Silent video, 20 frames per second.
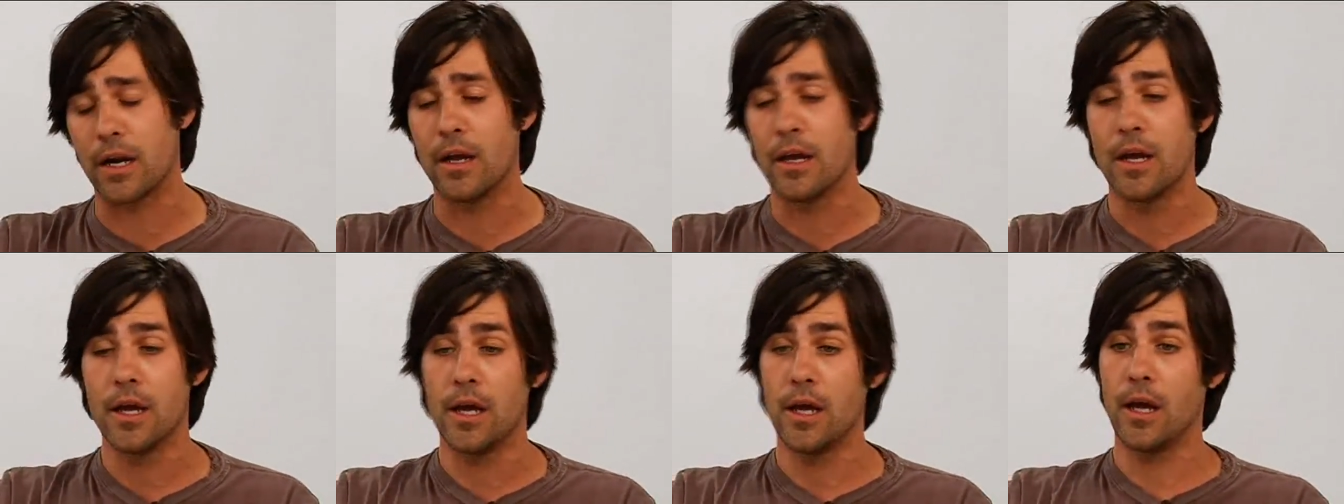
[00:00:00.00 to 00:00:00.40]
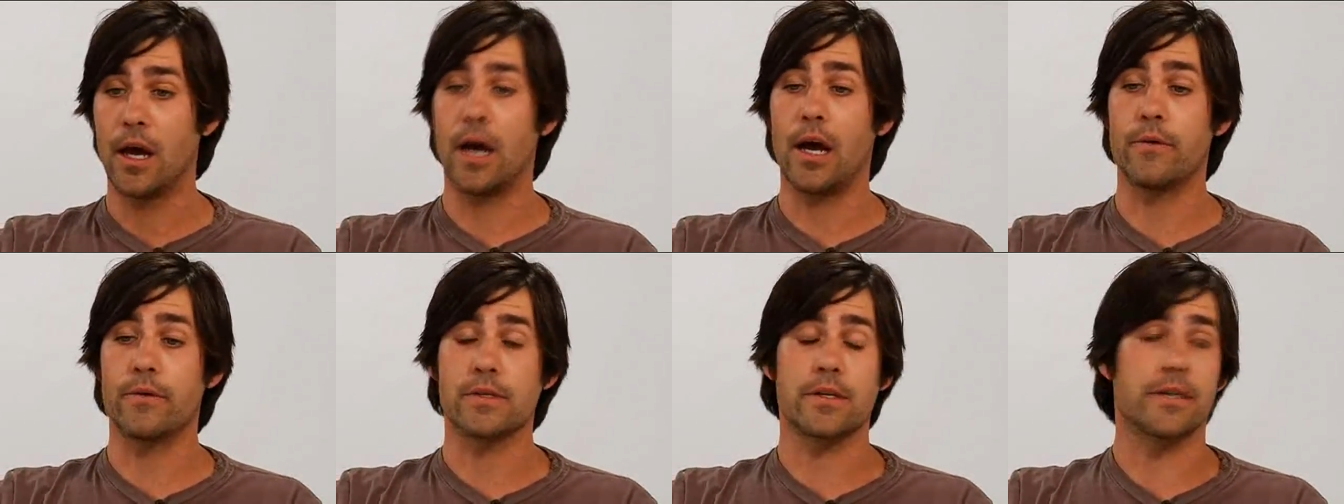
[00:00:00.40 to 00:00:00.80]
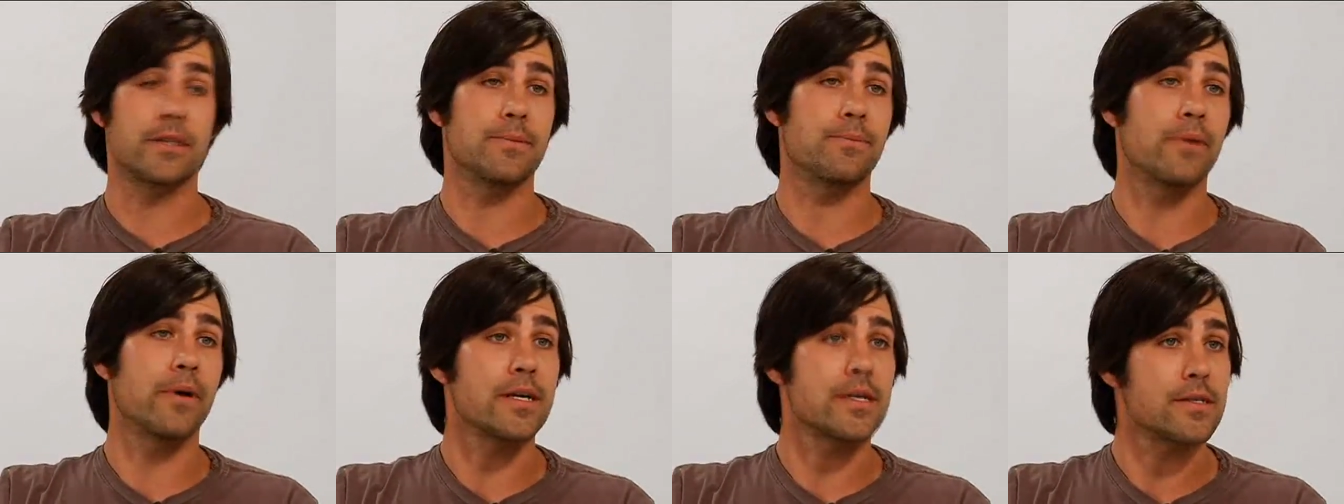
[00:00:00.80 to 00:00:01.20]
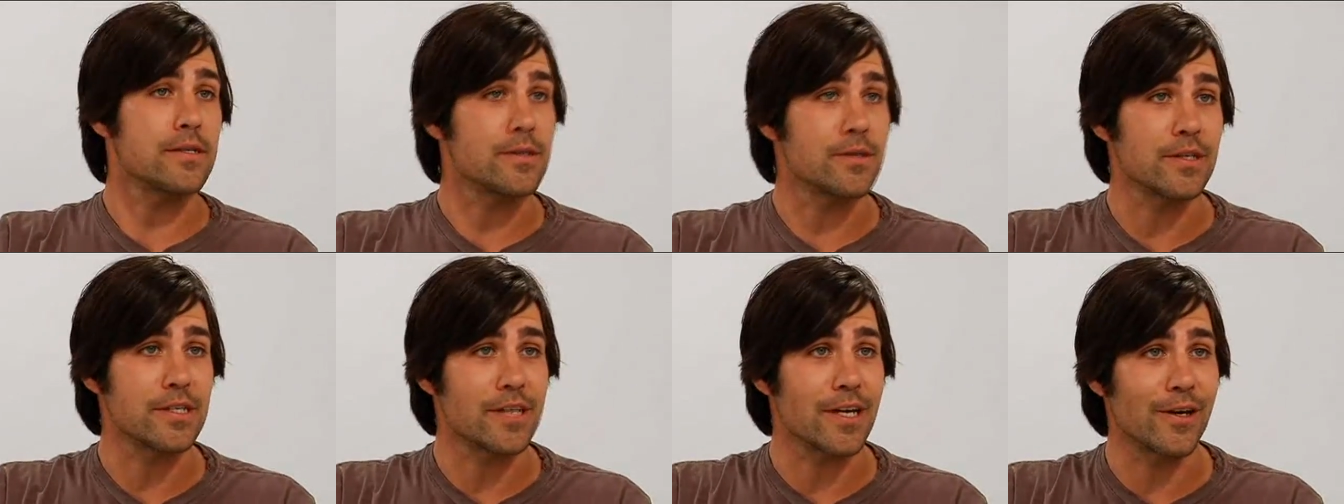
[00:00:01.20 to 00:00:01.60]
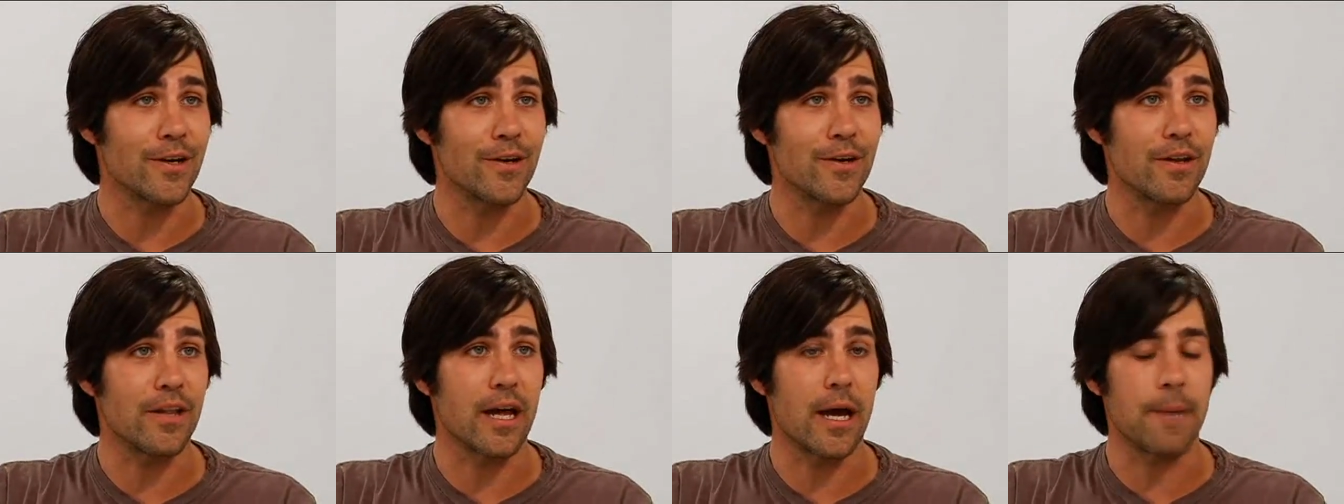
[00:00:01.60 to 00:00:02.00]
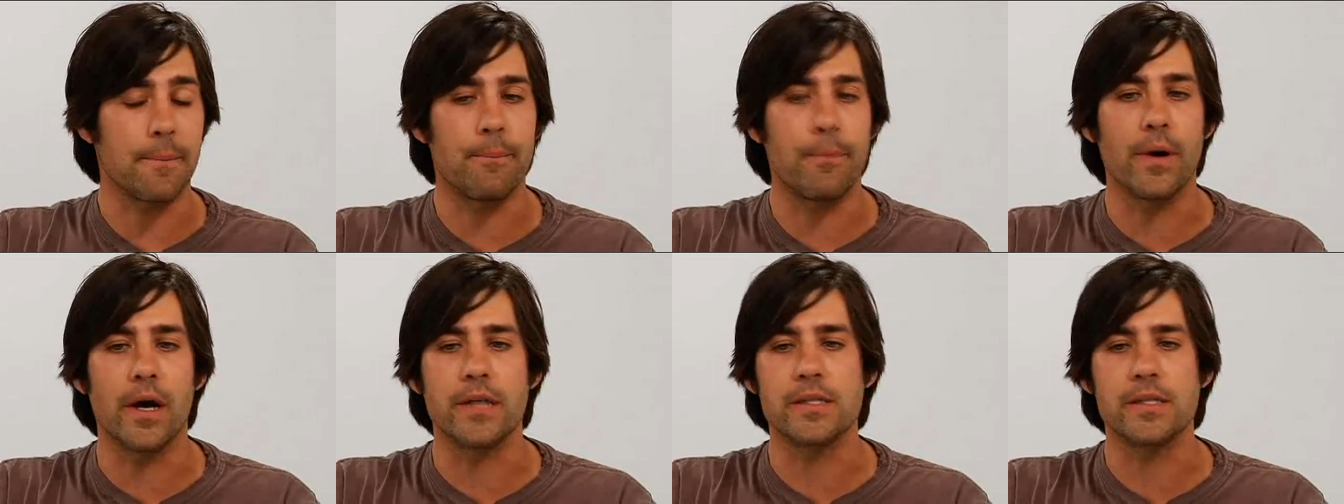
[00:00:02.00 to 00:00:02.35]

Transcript: And I was like depressed as soon as I heard that.